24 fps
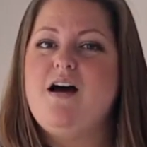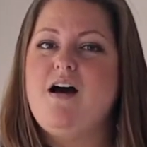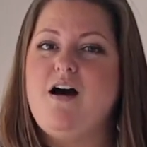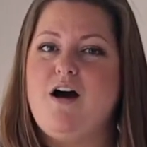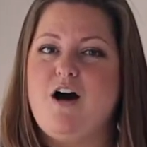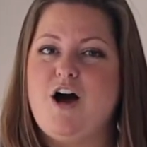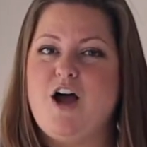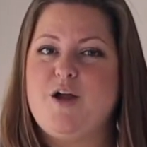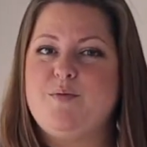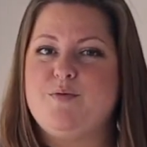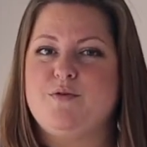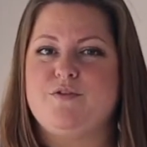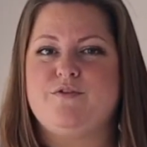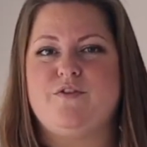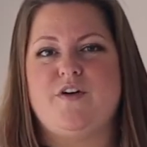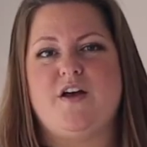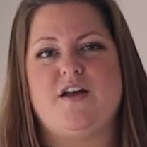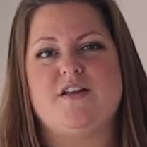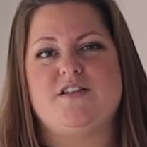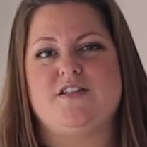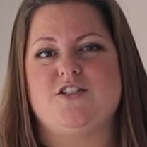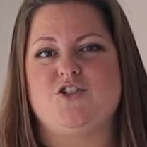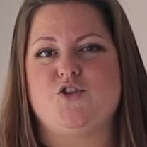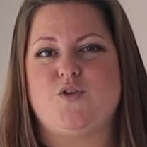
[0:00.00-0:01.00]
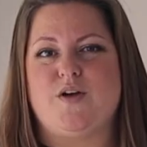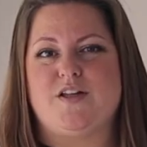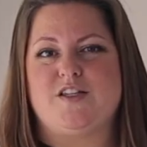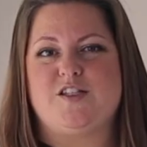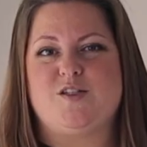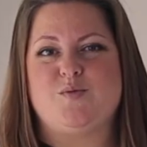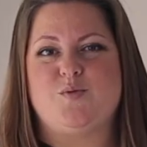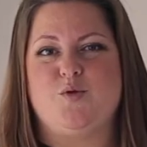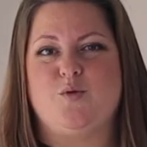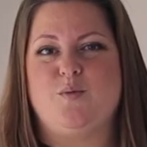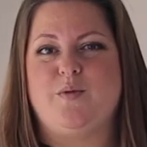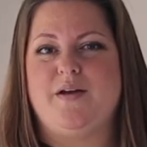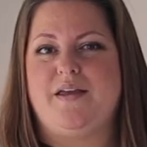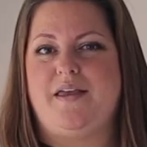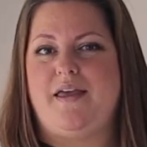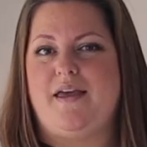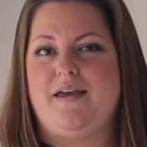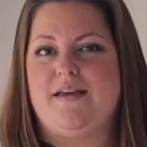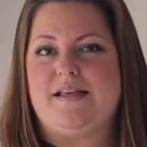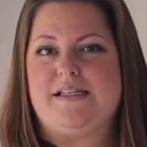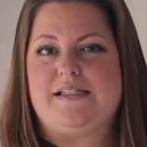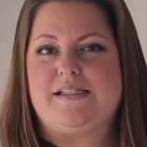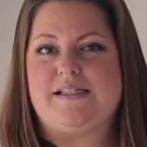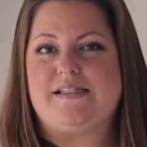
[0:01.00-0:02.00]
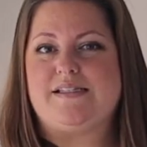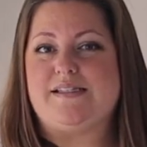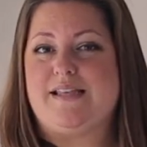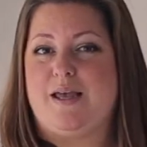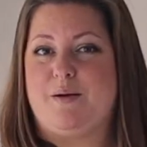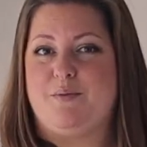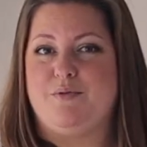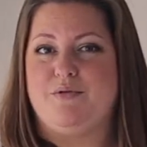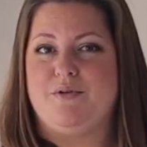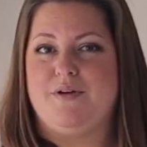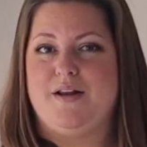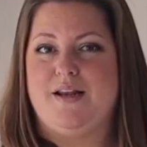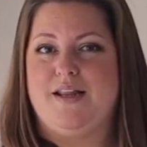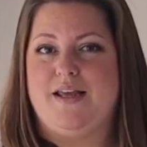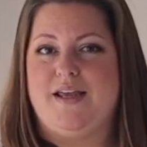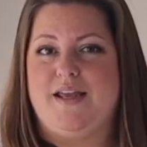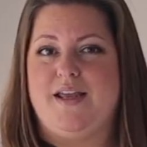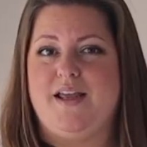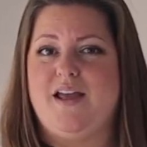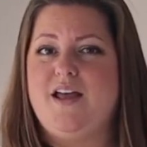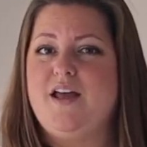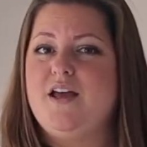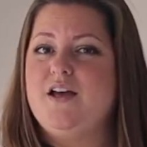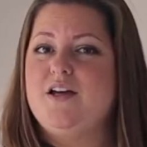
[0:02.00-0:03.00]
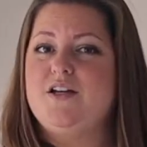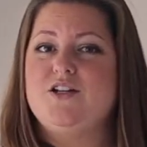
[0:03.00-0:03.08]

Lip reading: I prefer to transport my cakes separately